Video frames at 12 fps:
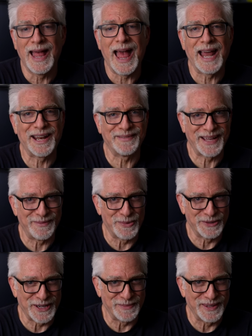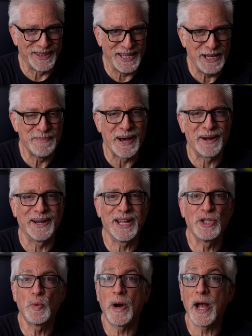And I've had more time to think about it.
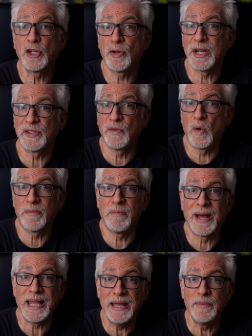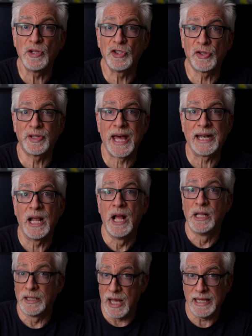It's where I transform my image so that,
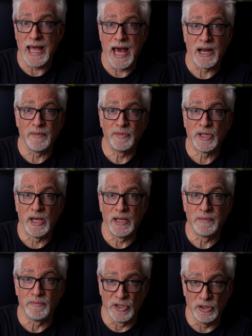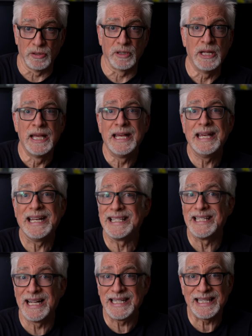like Adams, I am certain it is
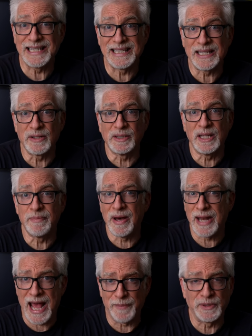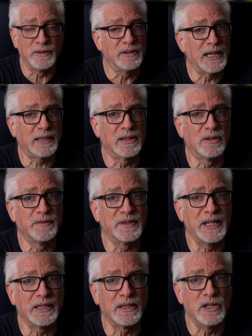not necessarily about absolute technical
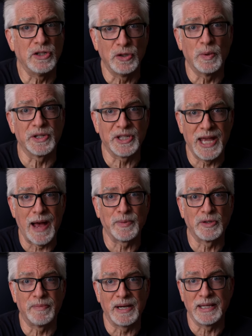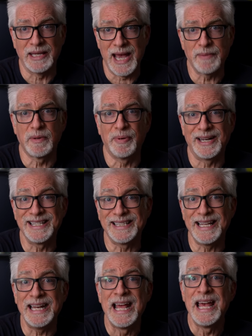fidelity to what is captured by the camera, but
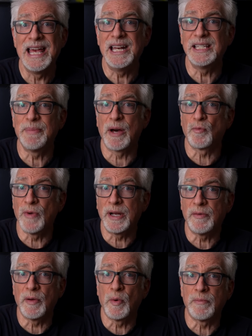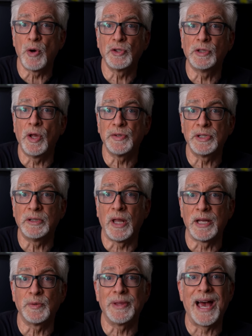instead it is about rendering what most closely
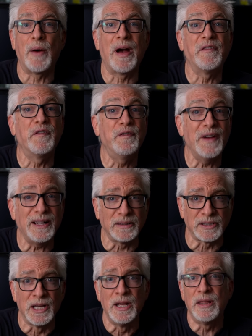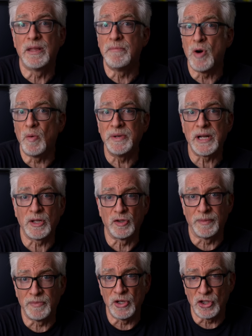aligns with how I felt the moment I
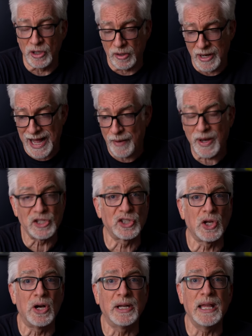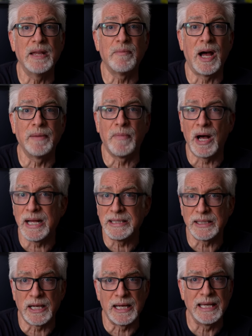tripped the shutter, how I saw it in my
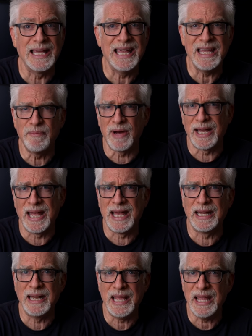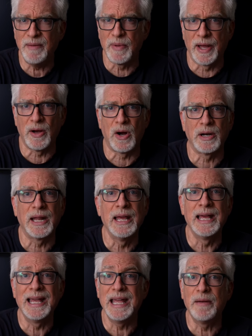mind's eye, in my head, in my heart,
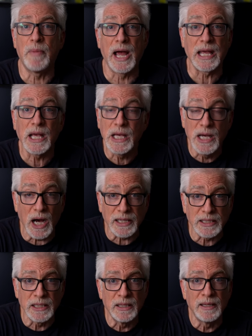in my gut,